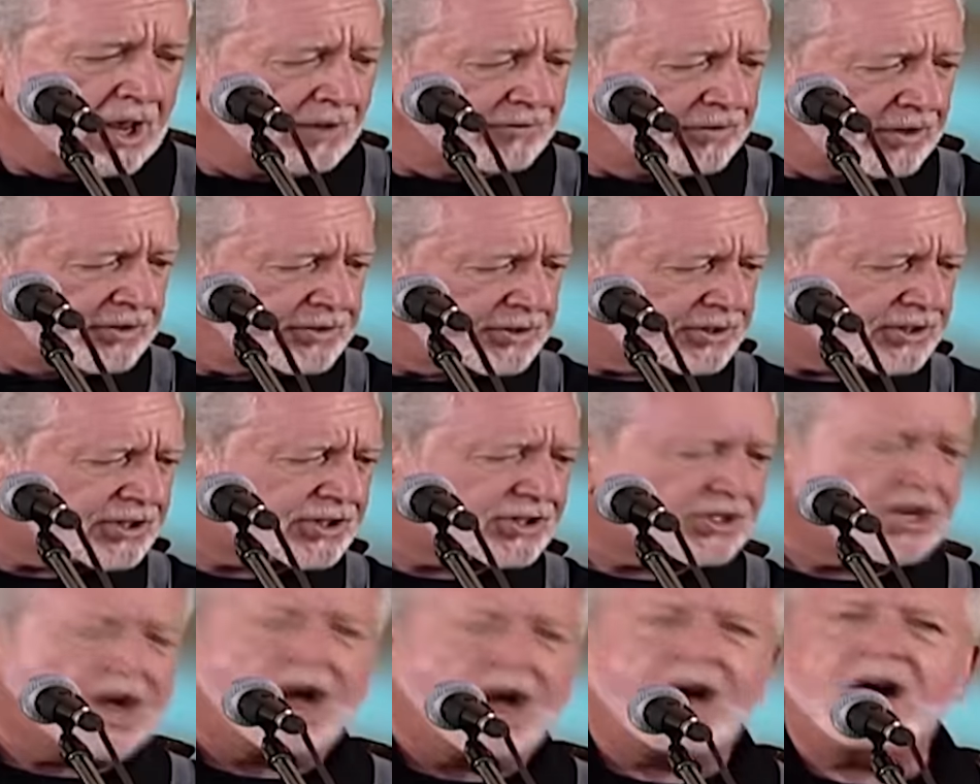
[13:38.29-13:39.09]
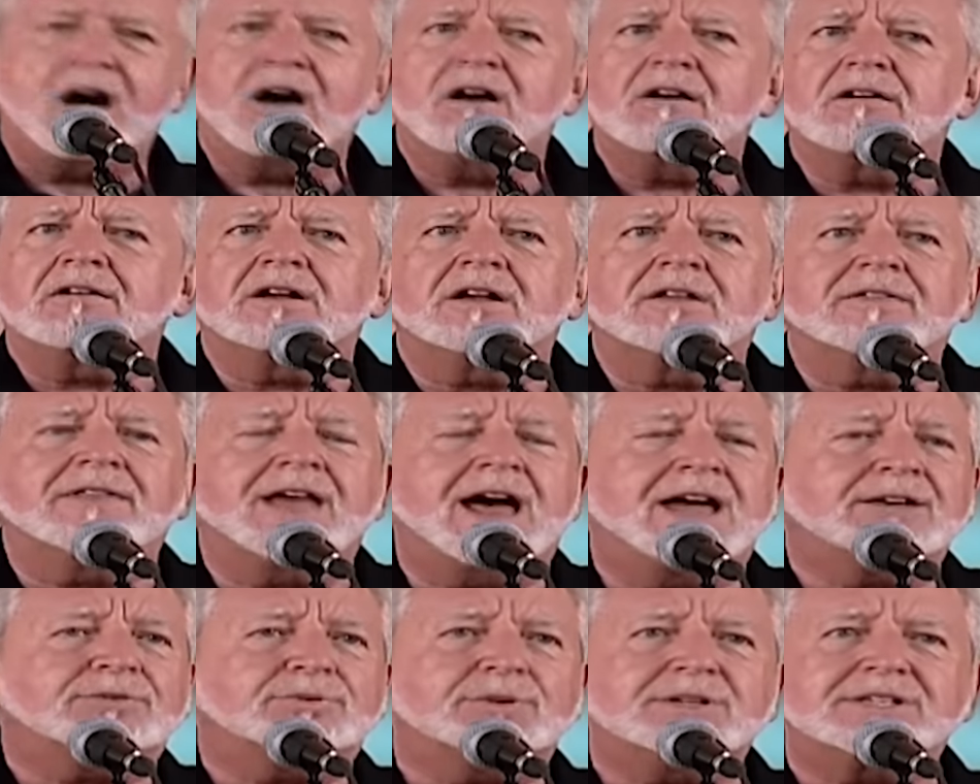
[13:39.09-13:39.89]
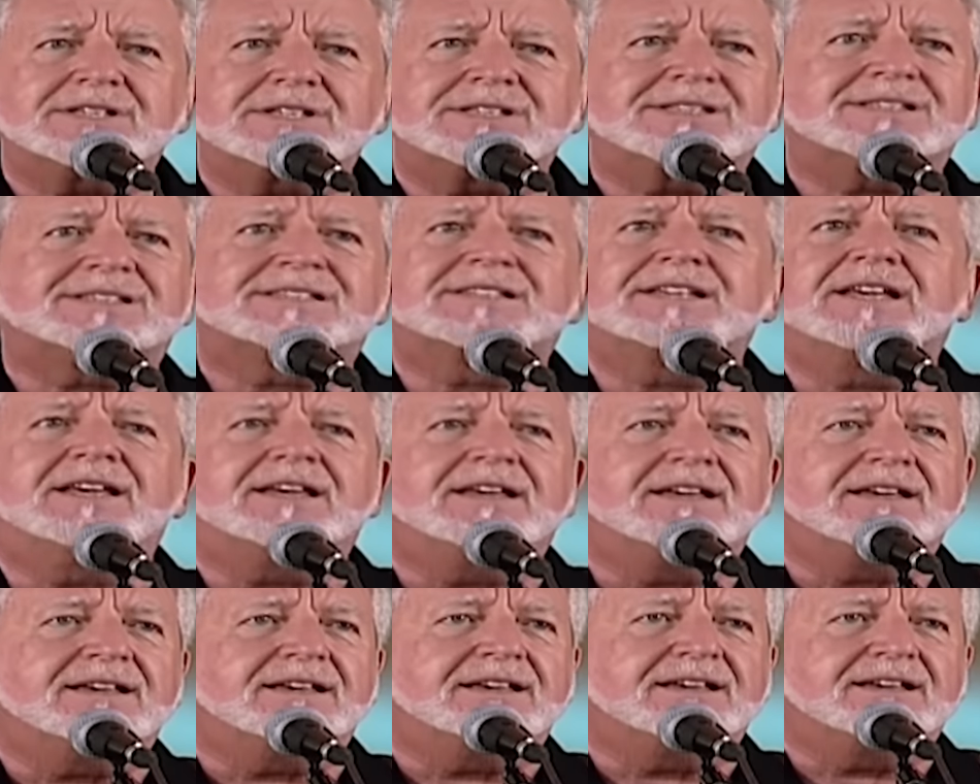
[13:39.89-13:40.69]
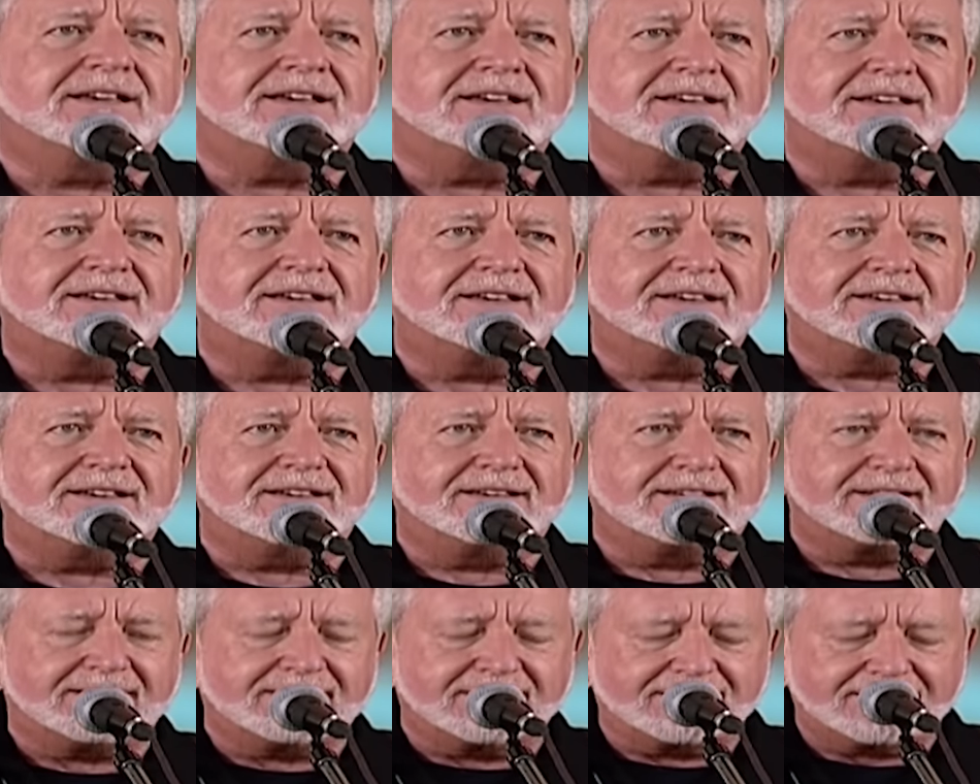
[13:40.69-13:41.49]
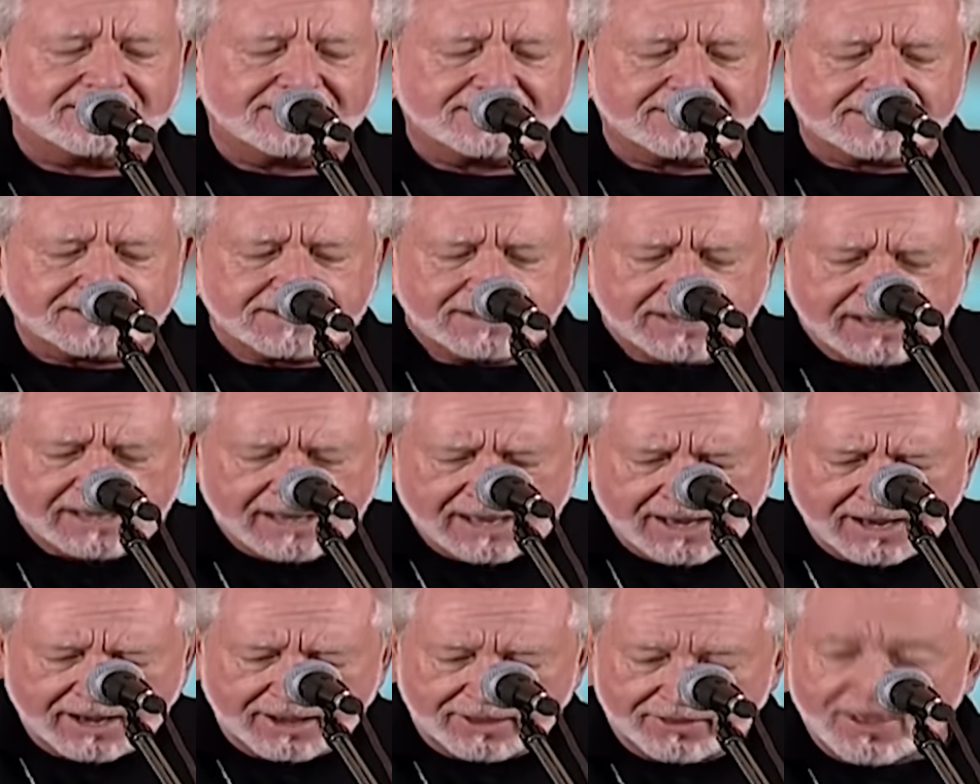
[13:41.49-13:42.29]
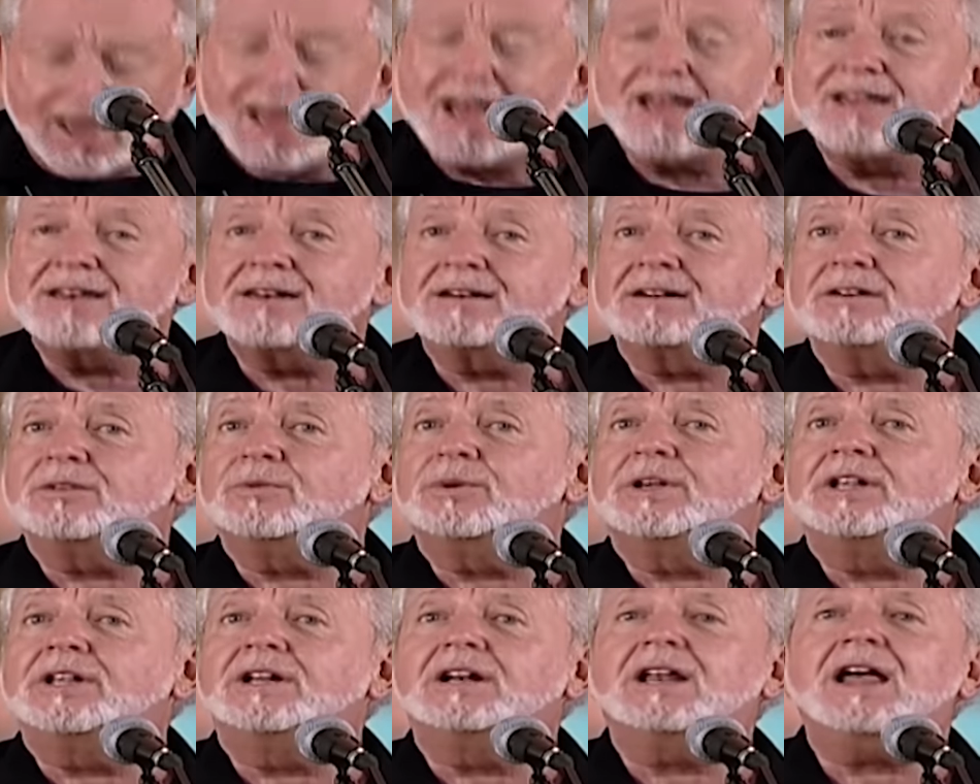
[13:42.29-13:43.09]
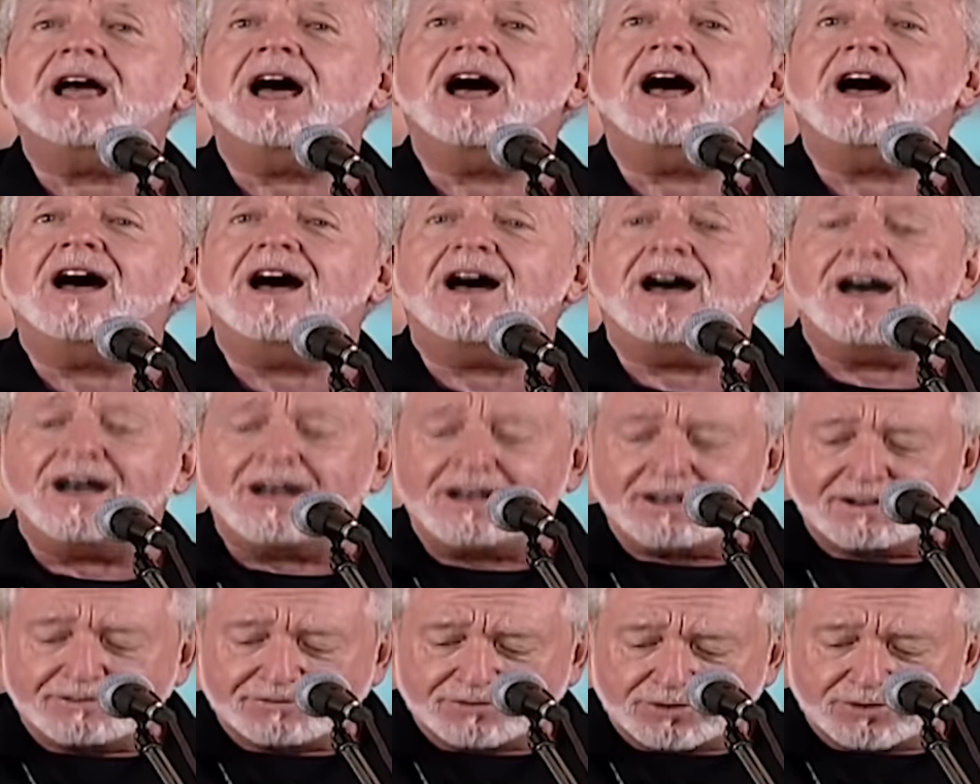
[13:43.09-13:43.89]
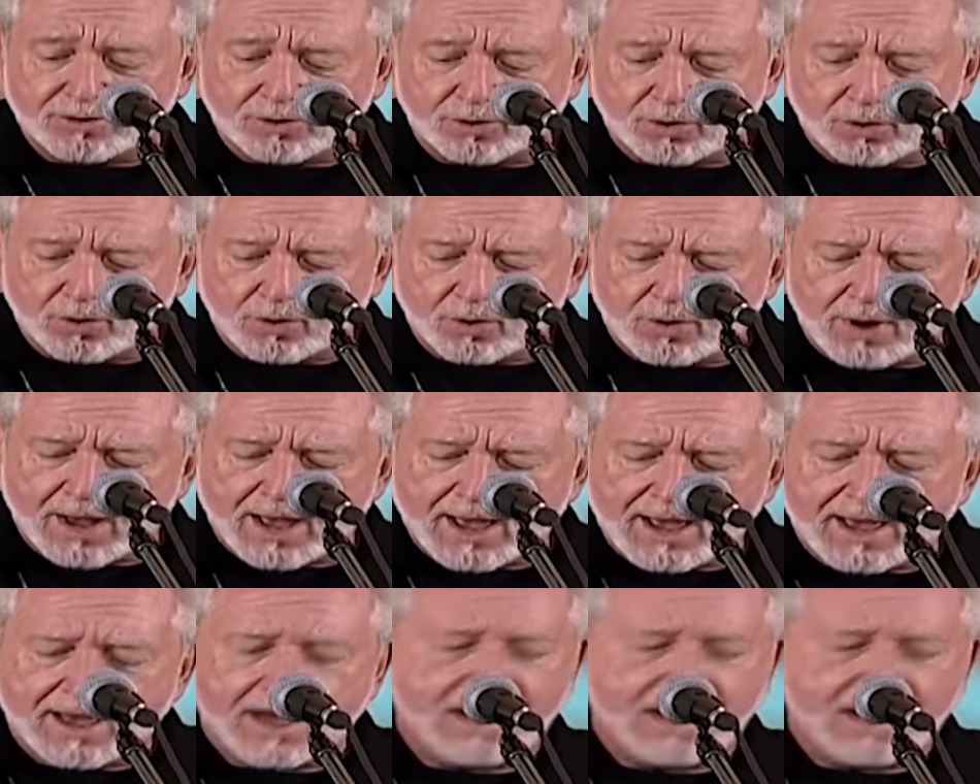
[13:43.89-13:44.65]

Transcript: for the song that we sing, then we'll have a way